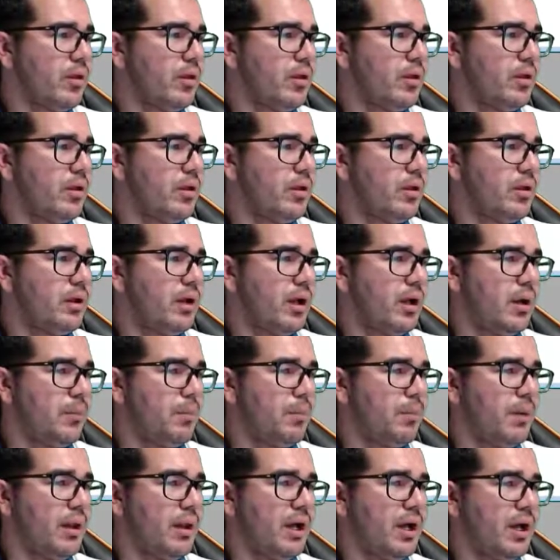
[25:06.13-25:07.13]

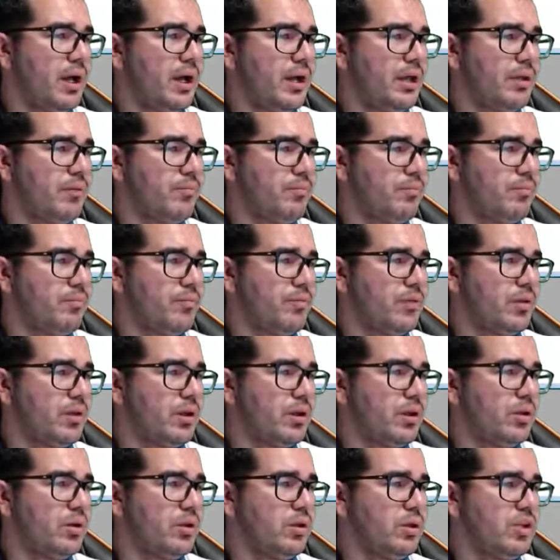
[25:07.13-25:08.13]
apply. I'm
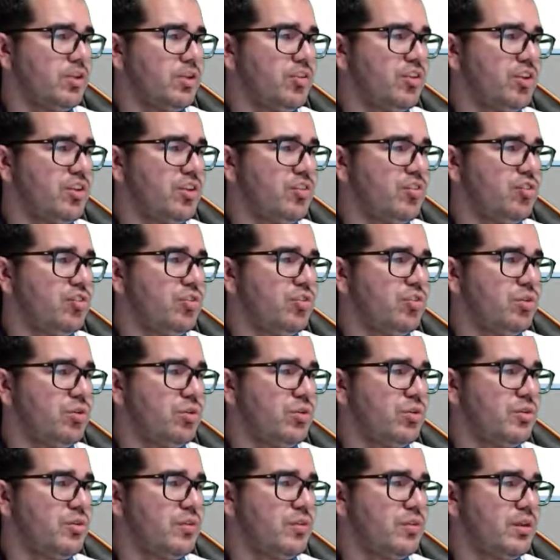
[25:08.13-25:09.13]
gonna just choose
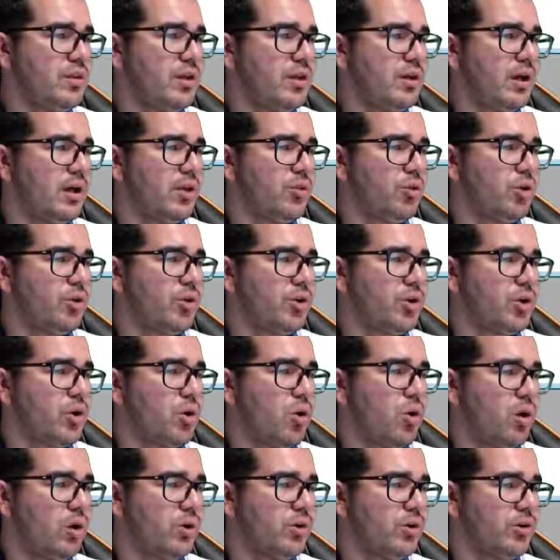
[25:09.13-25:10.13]
the another
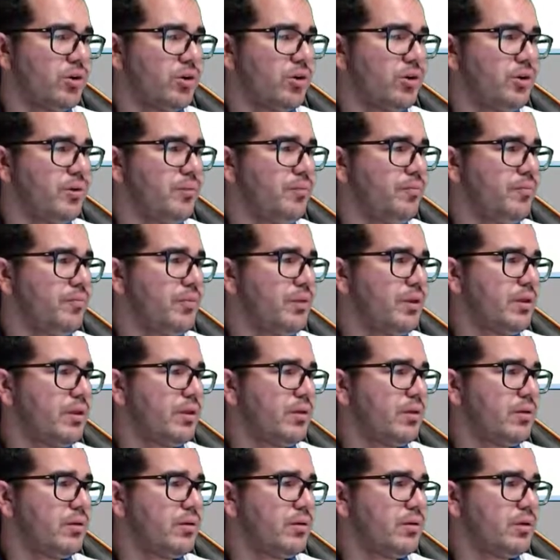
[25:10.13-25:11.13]
color here.
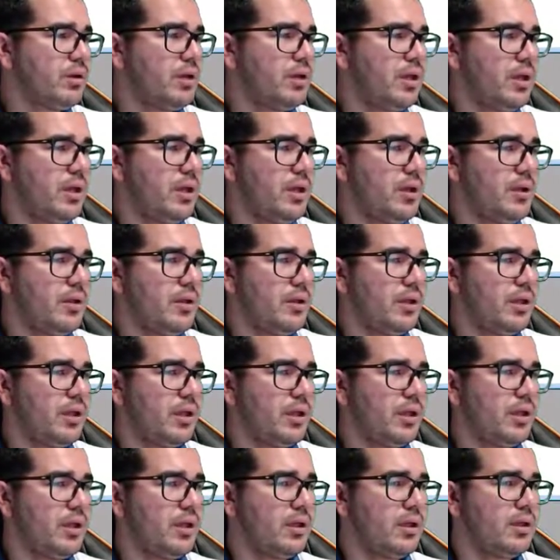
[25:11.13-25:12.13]
Okay,
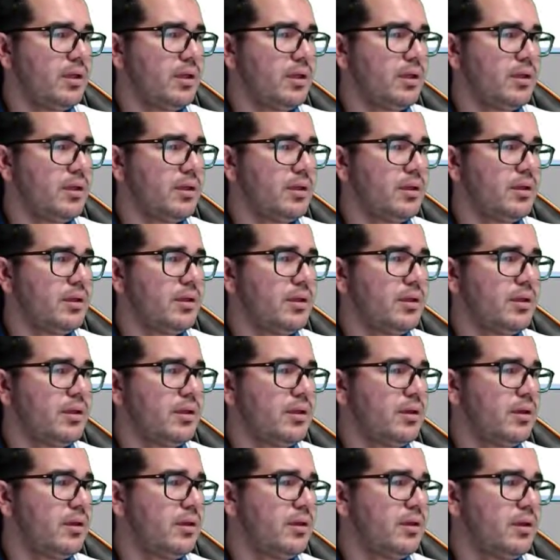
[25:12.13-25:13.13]
and
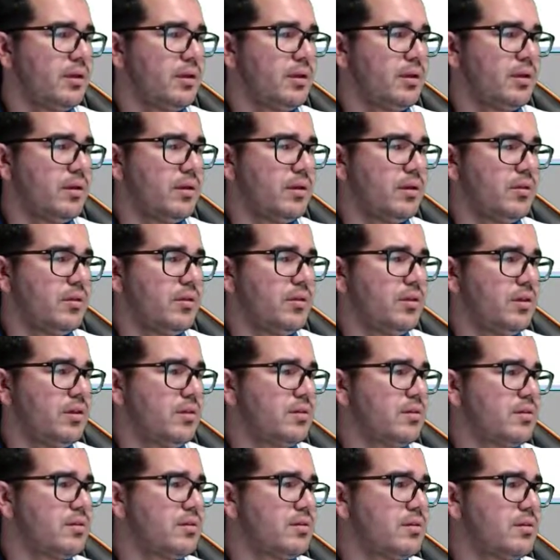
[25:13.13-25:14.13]

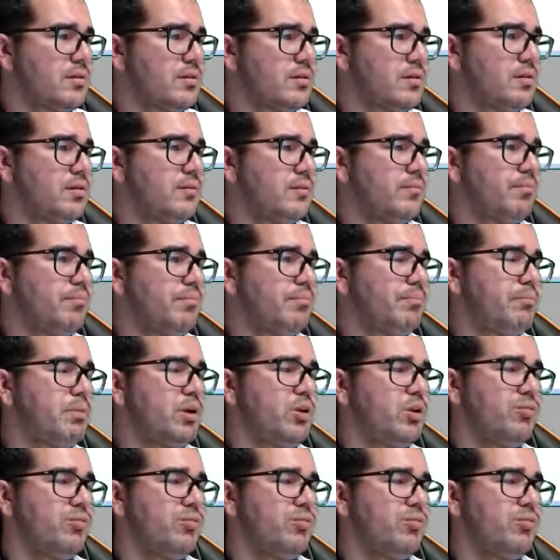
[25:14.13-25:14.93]
this. Perfect.